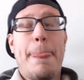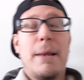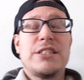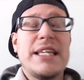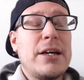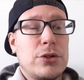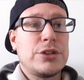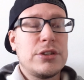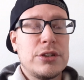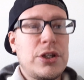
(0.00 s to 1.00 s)

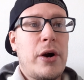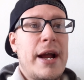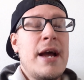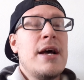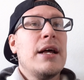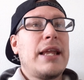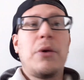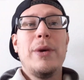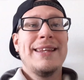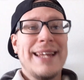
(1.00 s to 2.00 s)
Steals. Sorry. Like,
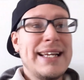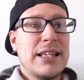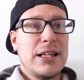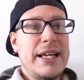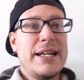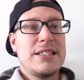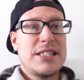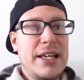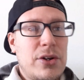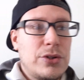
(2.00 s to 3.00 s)
we lead the league in
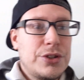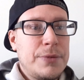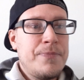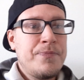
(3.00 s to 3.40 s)
steals.